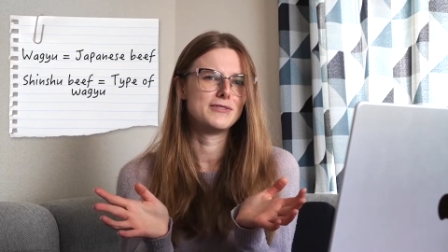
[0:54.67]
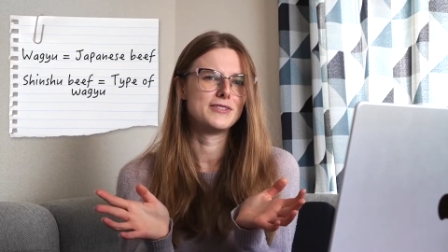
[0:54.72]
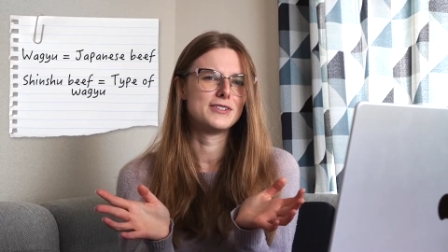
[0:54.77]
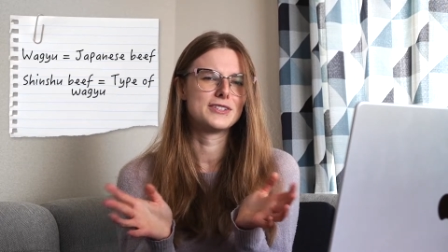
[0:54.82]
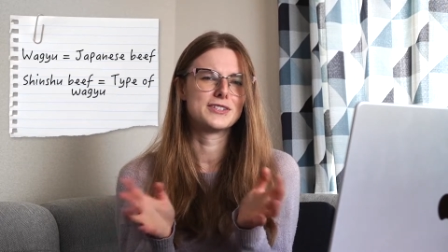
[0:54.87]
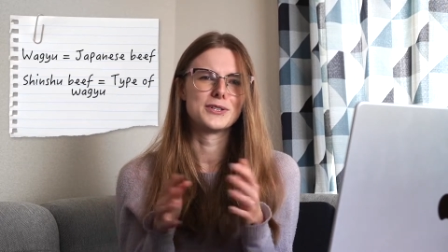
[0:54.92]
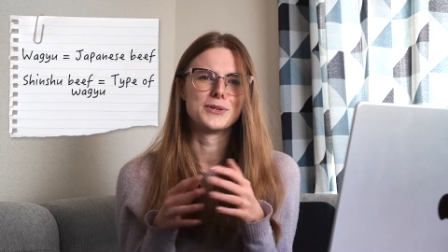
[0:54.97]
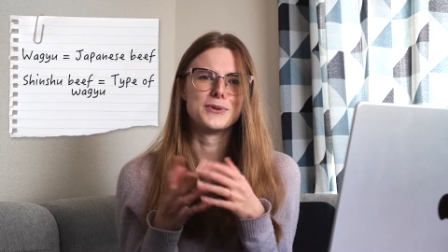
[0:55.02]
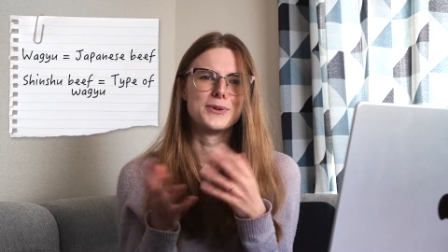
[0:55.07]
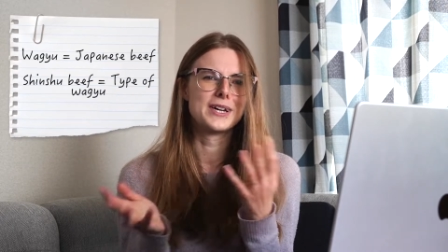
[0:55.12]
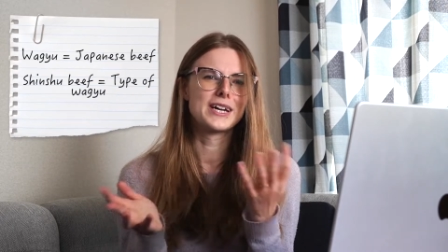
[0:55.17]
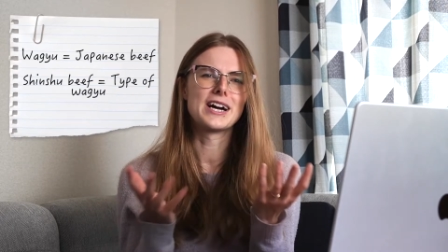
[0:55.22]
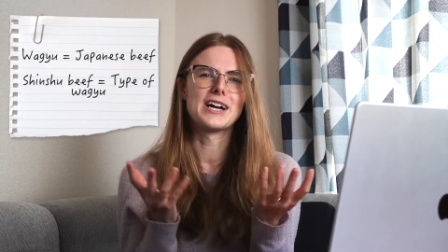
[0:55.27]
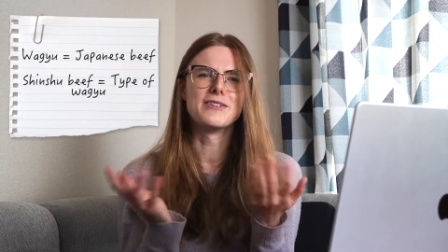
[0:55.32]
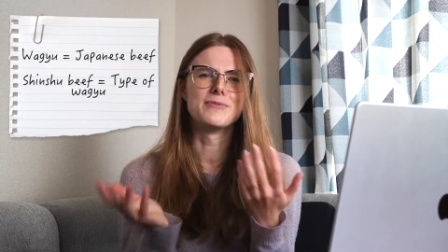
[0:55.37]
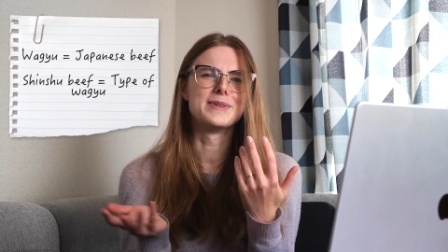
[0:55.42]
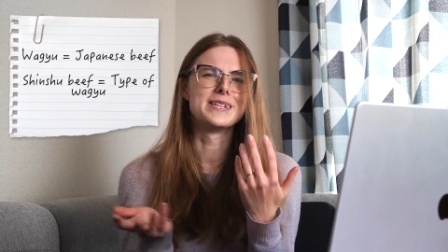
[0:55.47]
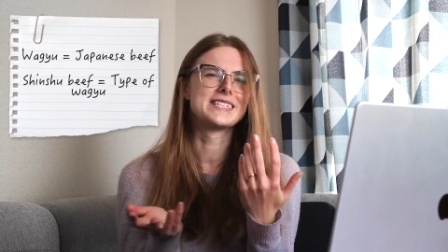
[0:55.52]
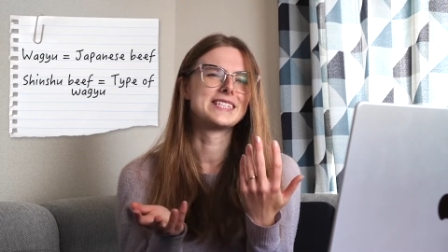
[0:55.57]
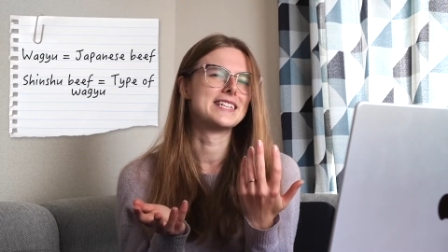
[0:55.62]
So it kind
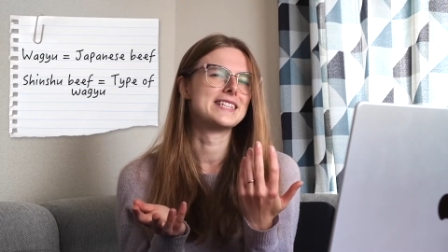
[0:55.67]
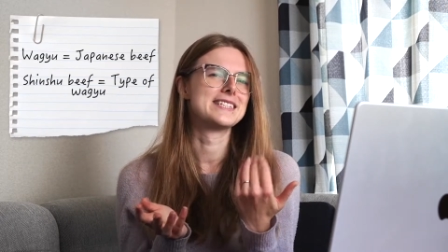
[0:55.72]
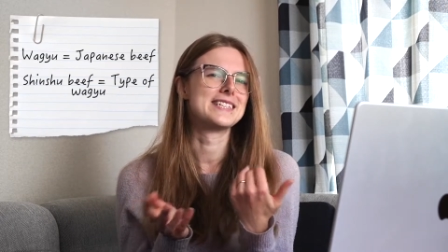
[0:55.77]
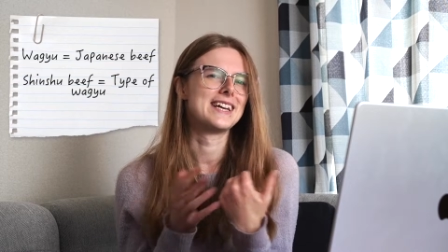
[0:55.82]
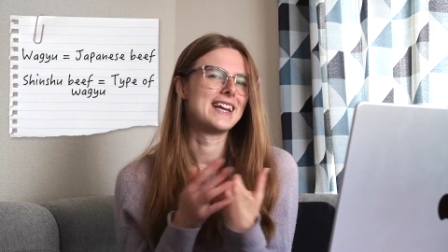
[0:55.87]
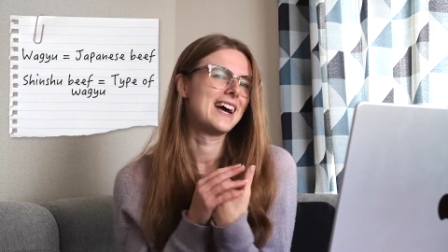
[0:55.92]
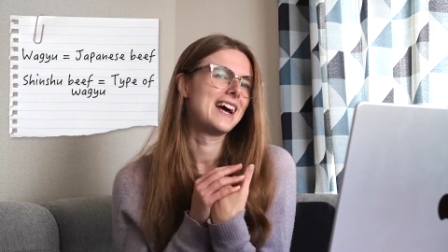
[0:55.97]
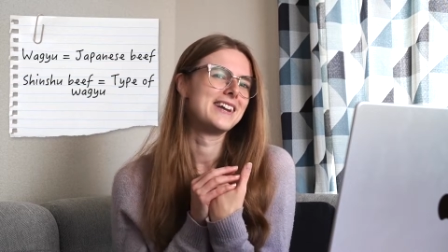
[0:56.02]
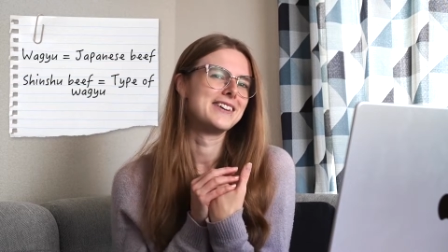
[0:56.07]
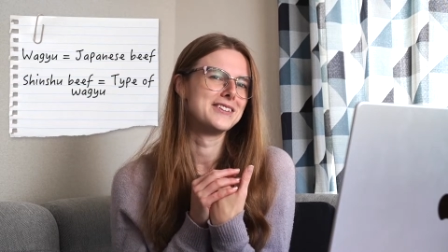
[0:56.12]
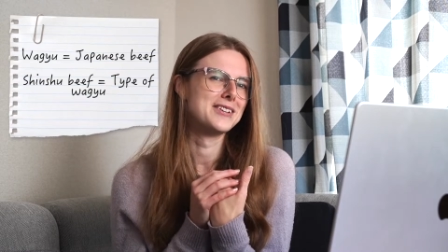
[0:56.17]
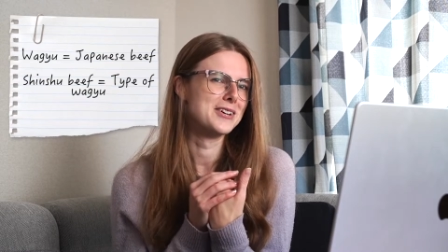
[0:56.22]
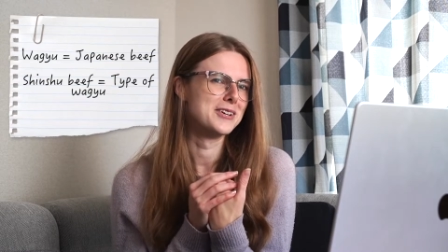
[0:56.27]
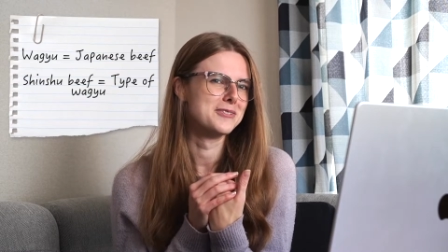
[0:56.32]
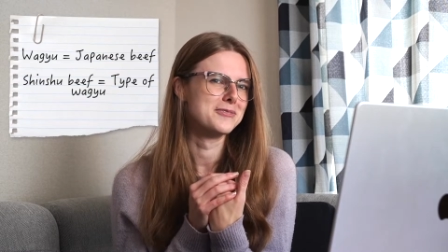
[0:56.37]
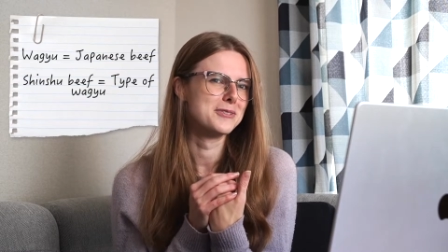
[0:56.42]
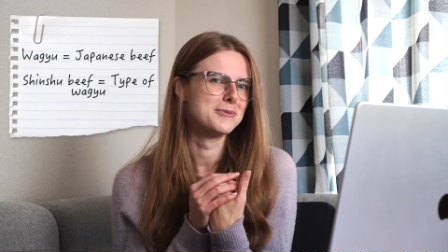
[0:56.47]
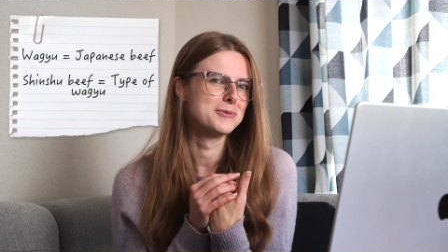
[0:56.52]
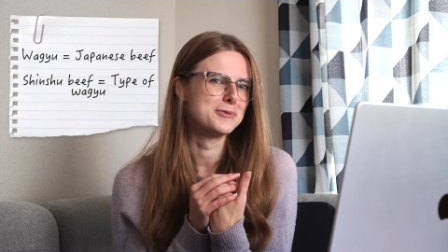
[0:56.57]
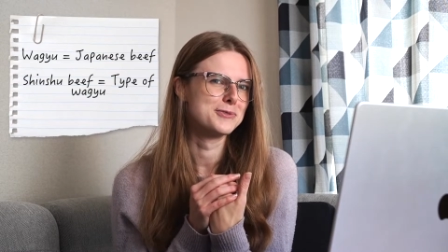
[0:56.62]
of makes sense that I hadn't heard
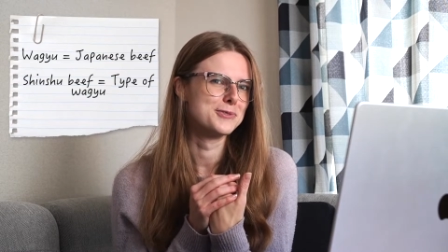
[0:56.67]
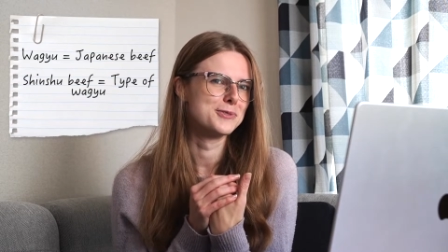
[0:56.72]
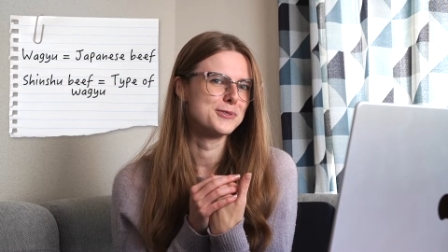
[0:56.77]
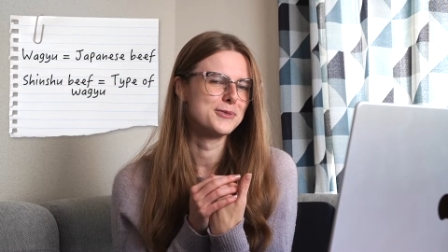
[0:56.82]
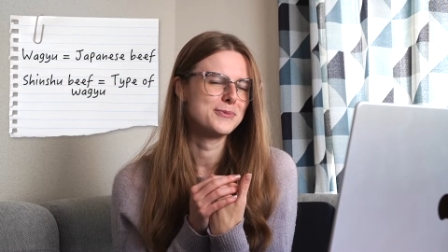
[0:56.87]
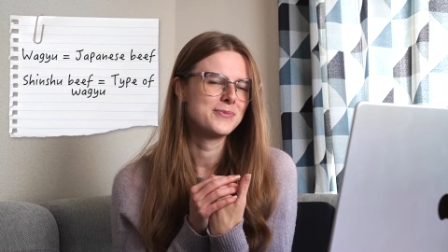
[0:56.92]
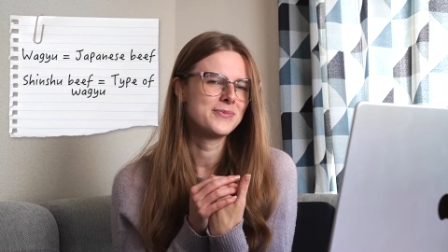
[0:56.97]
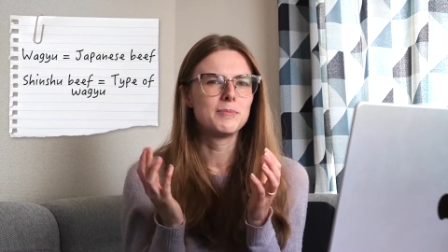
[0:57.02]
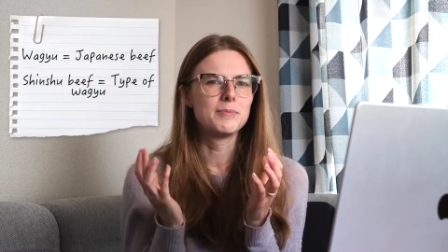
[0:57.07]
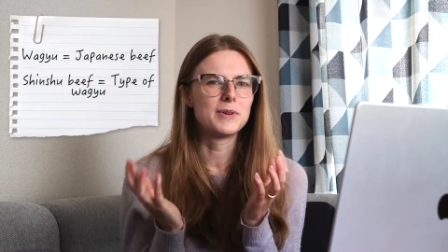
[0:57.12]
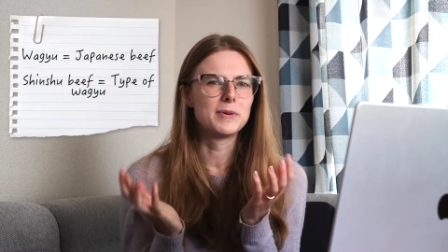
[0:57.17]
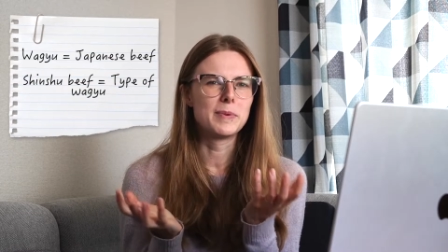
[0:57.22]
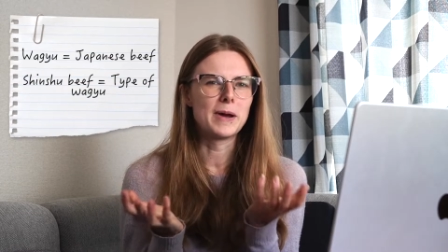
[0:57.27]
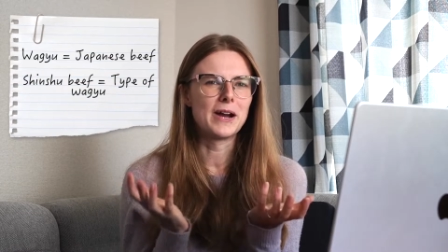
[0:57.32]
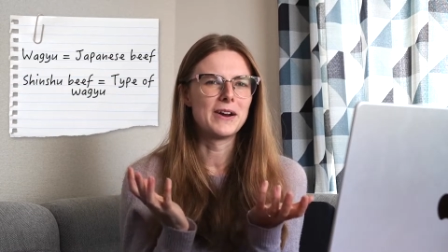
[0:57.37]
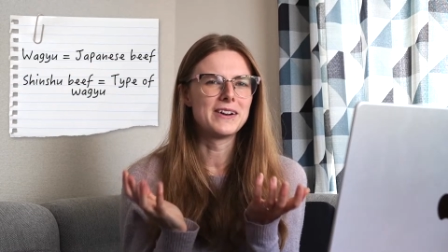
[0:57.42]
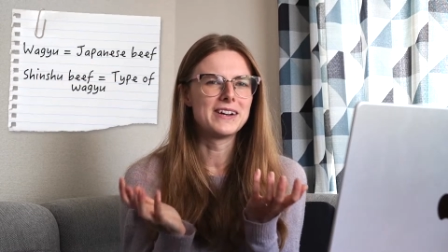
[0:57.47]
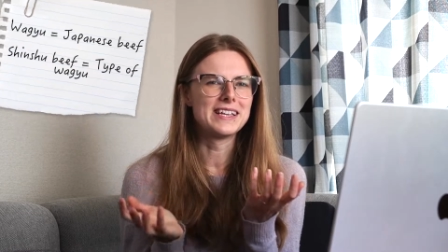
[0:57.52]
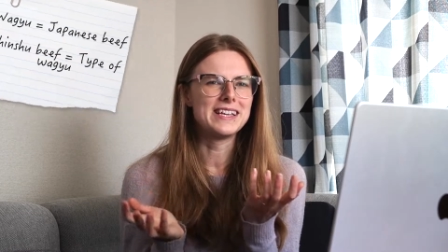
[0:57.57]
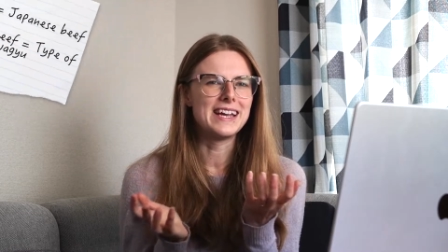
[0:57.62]
of it before. But
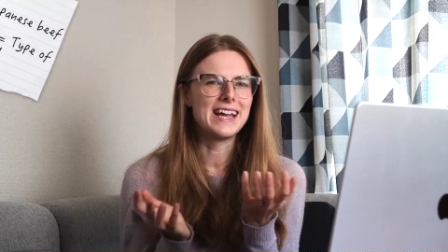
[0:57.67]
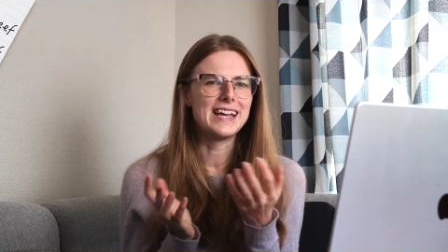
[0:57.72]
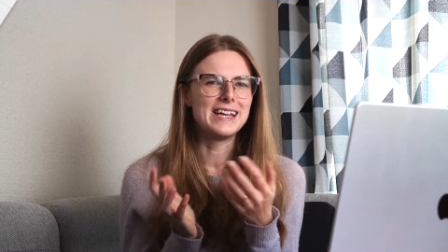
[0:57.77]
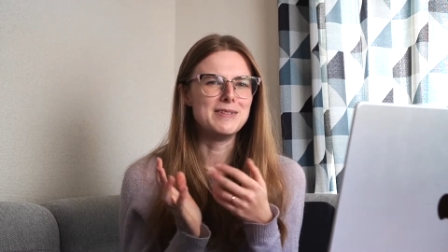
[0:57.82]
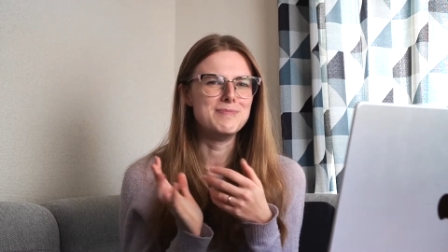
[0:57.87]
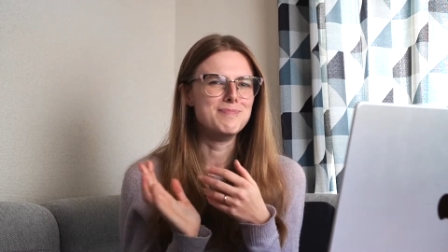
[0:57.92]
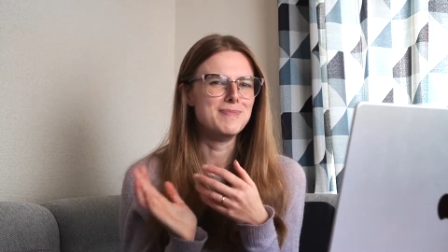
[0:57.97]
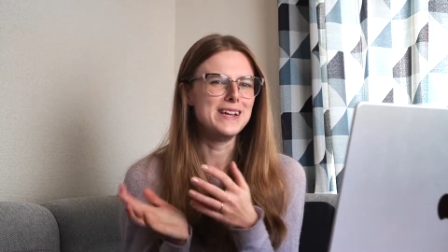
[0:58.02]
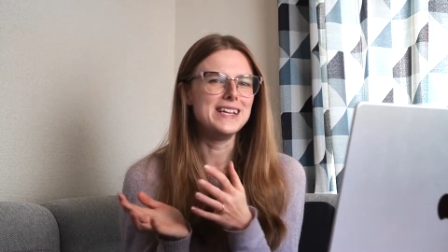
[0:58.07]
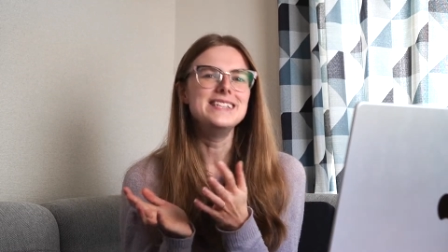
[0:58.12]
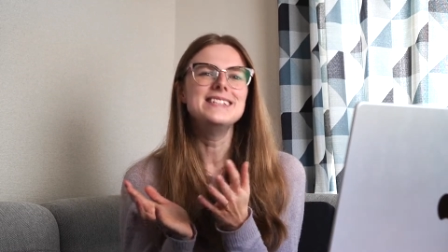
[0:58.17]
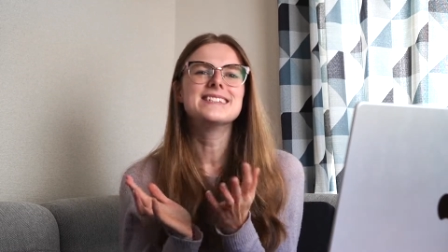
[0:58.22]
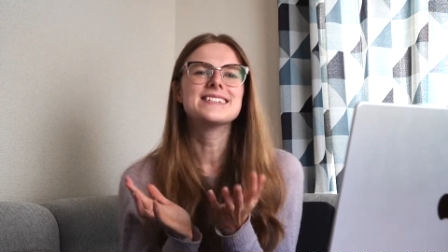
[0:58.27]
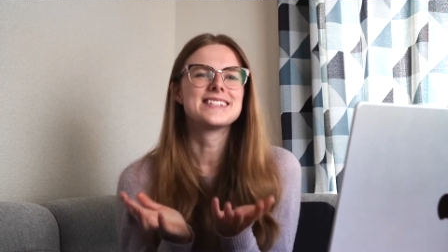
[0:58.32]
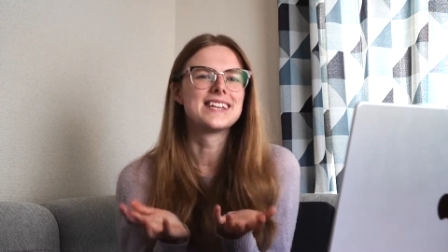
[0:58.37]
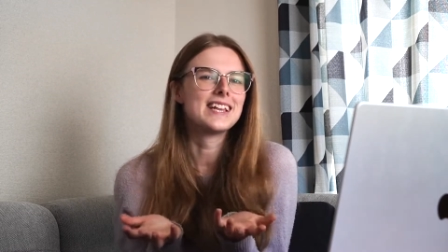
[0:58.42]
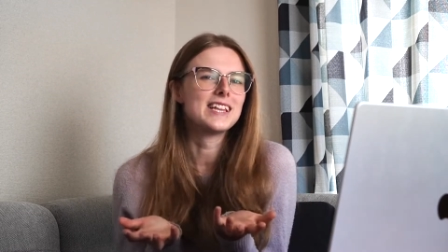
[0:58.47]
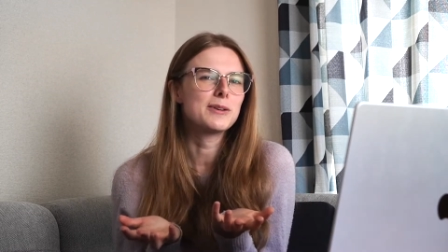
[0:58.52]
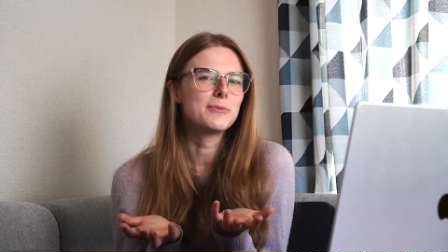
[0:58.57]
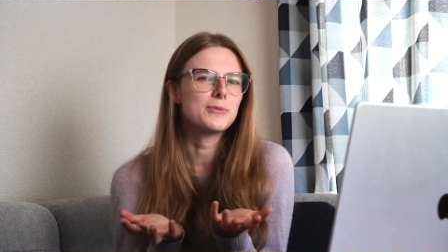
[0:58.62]
apparently a main
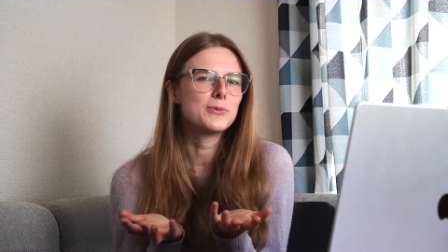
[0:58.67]
selling